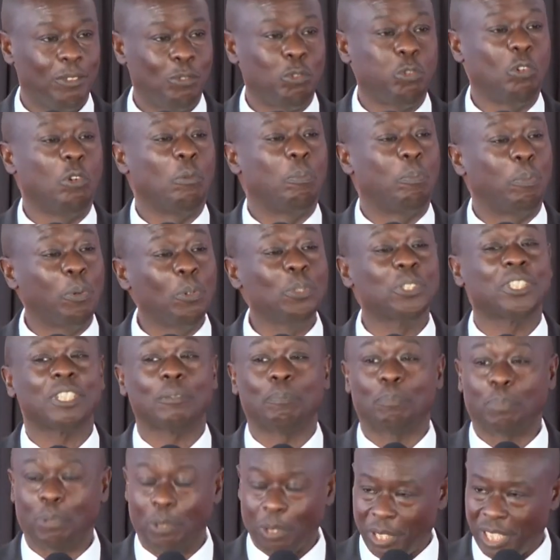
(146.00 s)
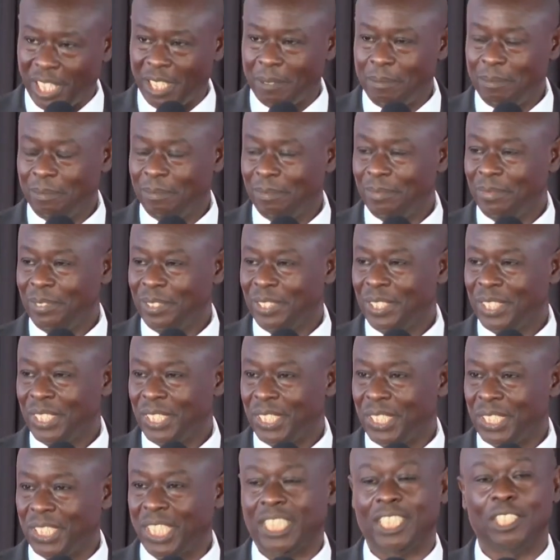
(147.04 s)
to oppose a program
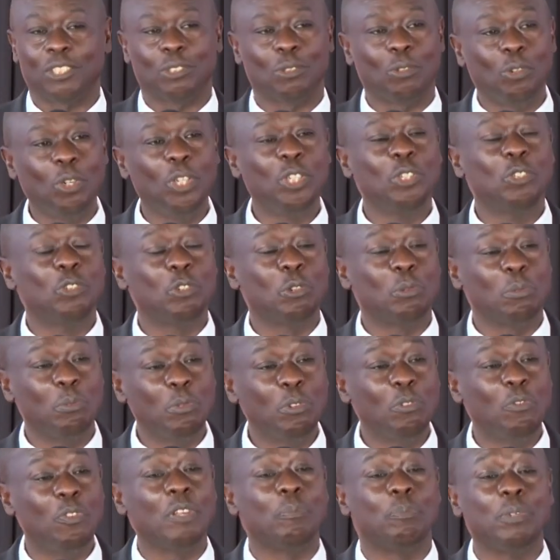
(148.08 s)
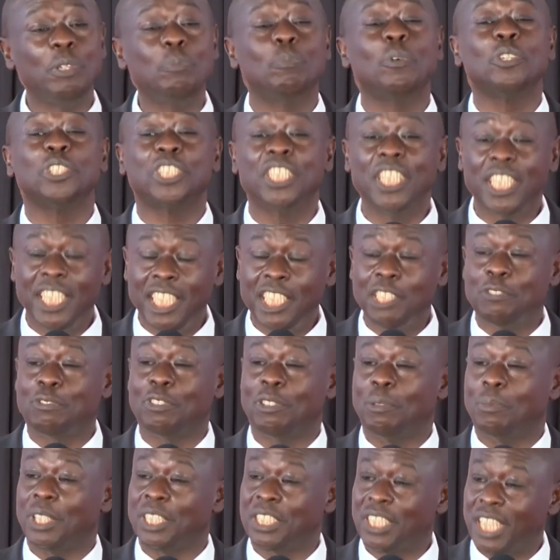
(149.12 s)
that is going to remove the people she leads
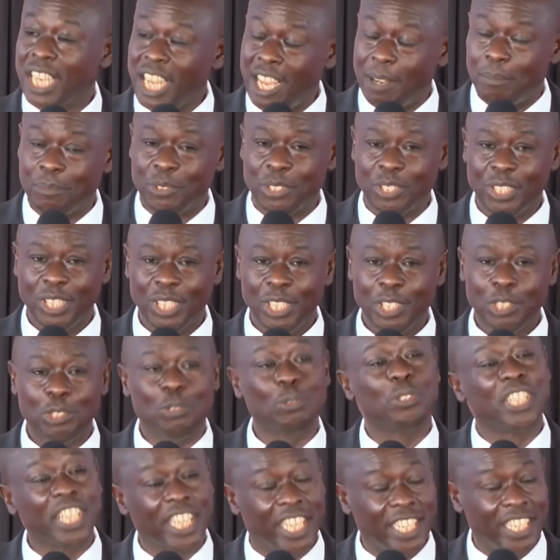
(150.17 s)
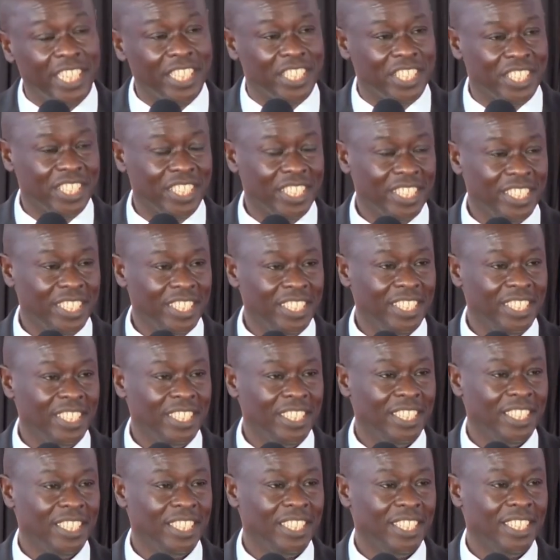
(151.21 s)
from the slums to dignity.
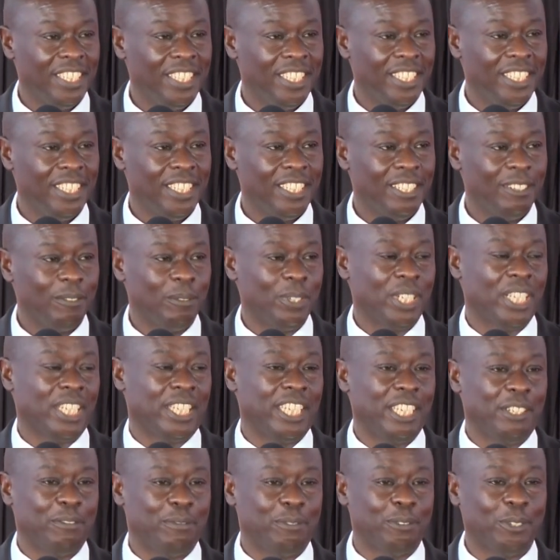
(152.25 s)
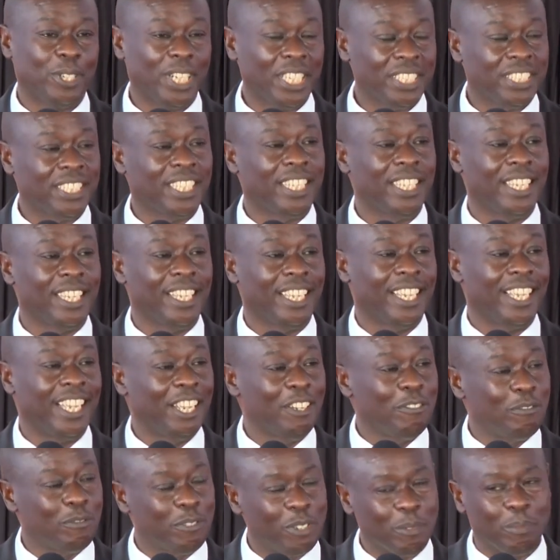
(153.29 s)
We are therefore asking
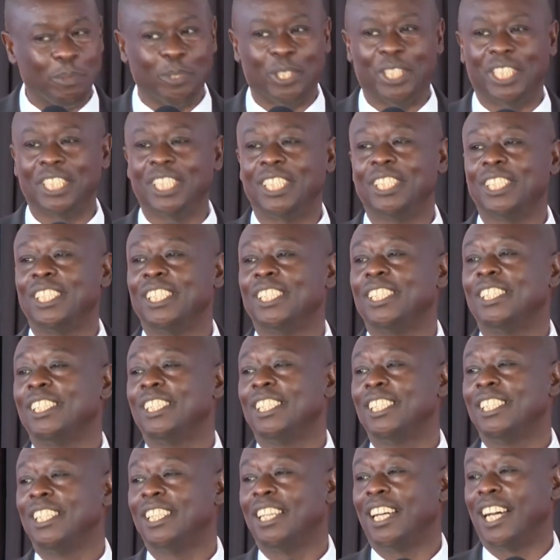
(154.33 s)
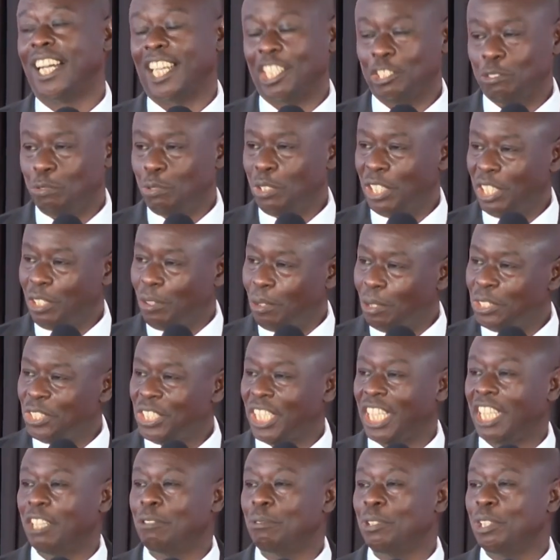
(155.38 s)
everybody, as we
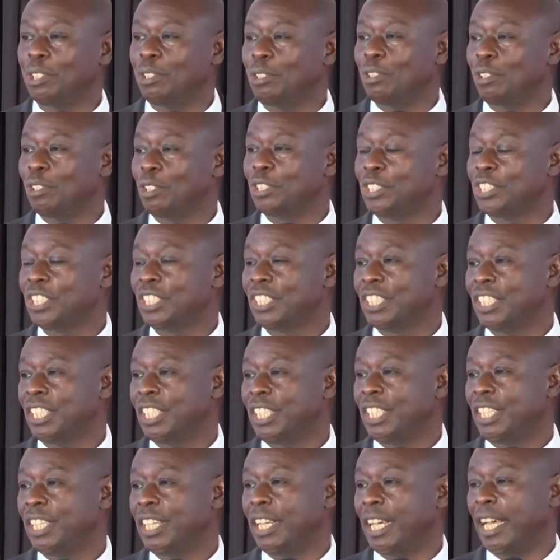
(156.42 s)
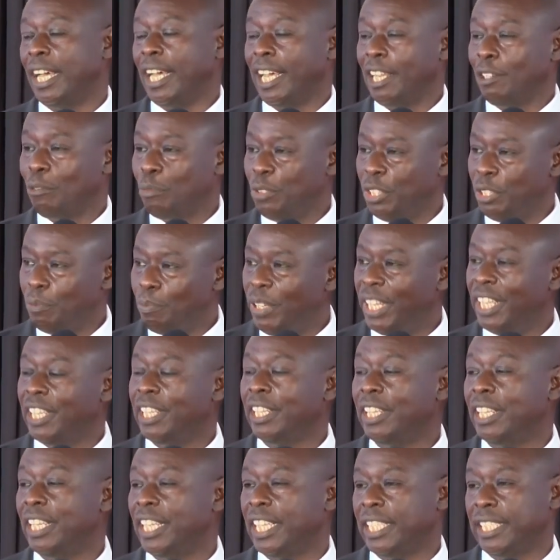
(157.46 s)
reconcile with God and with
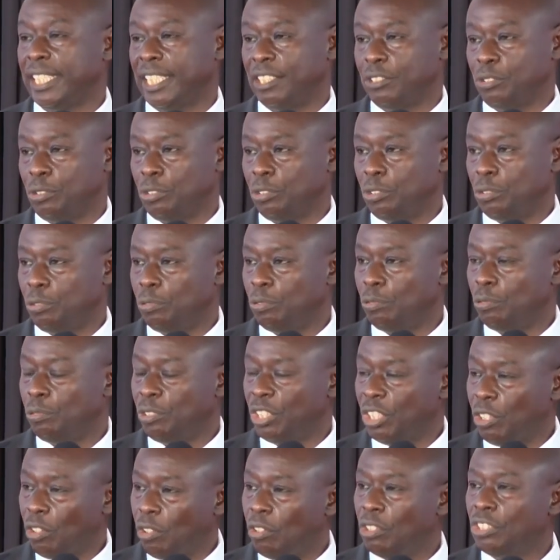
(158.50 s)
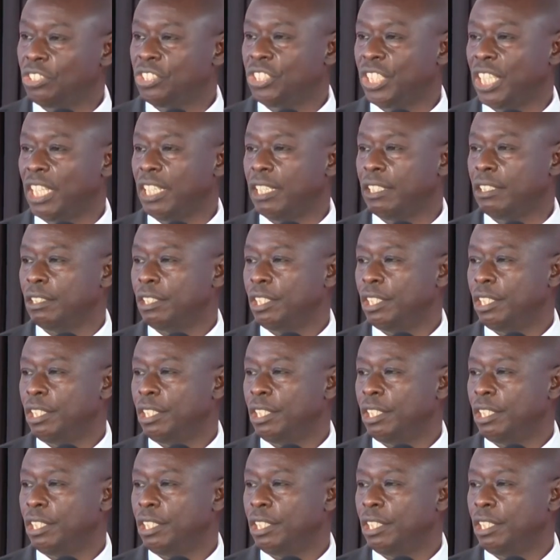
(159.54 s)
men, let us also reconcile